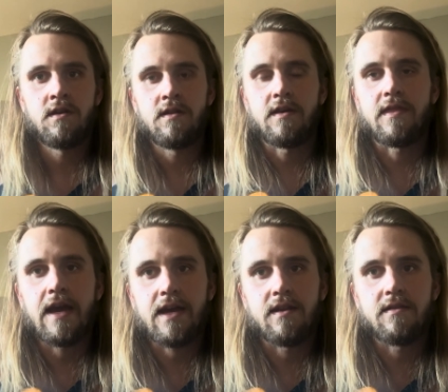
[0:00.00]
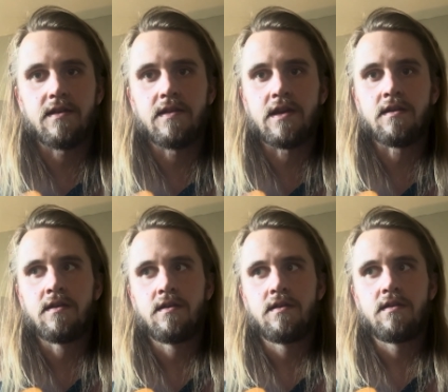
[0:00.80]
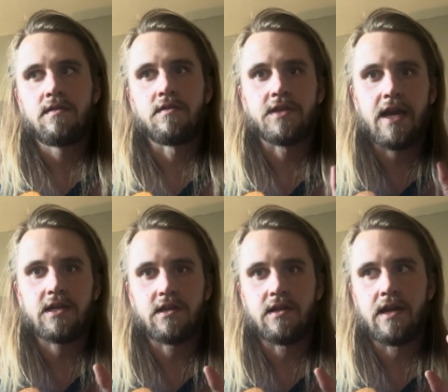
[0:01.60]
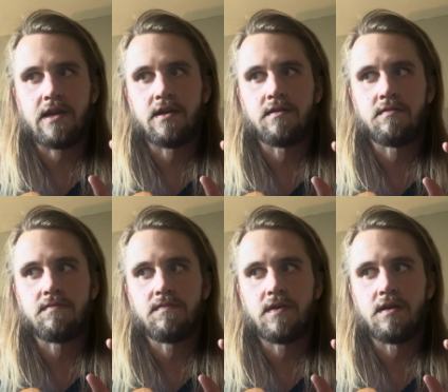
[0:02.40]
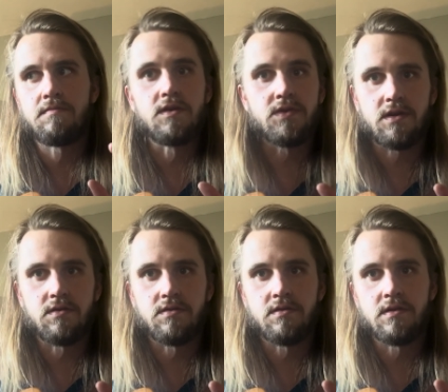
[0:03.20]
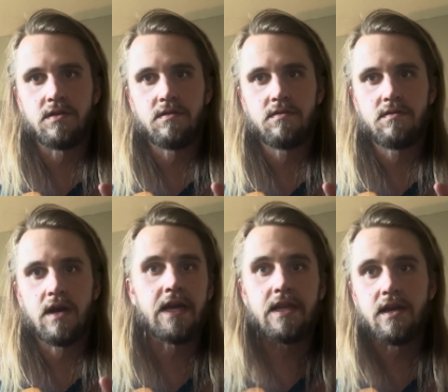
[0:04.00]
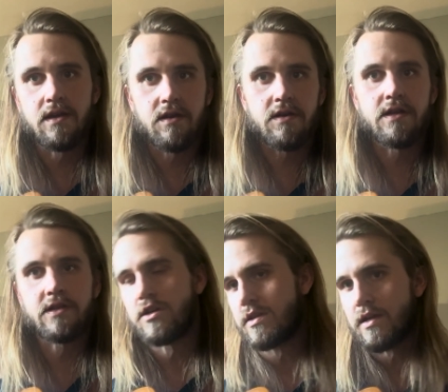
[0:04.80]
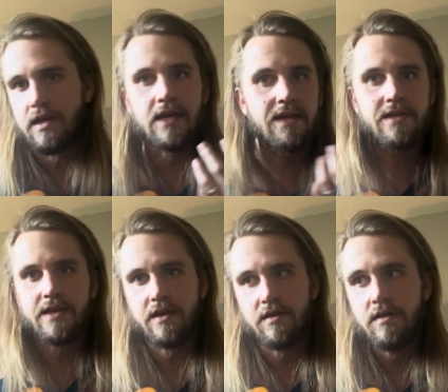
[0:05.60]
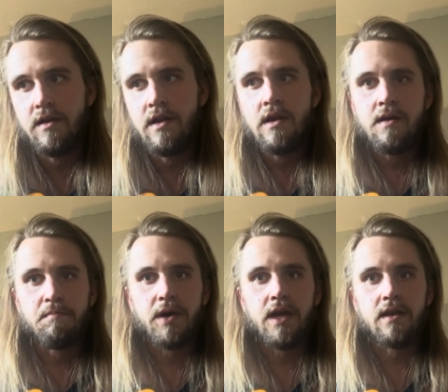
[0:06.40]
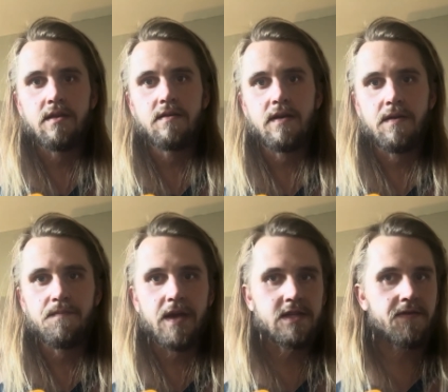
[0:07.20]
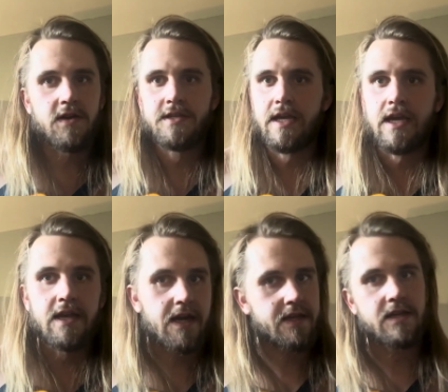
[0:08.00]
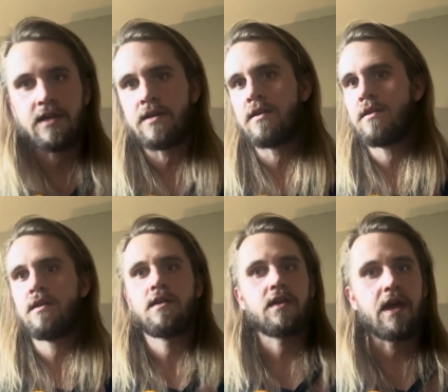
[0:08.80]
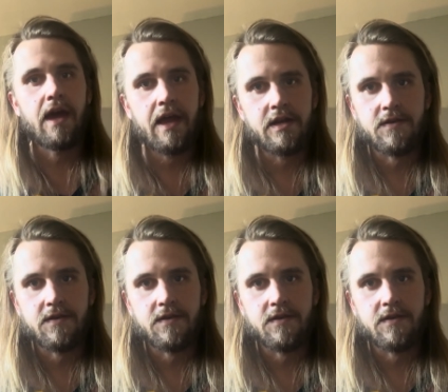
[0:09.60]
like that kind of thing. Like there's actually like a musical idea here, and it's just a key center. But as far as like connecting caged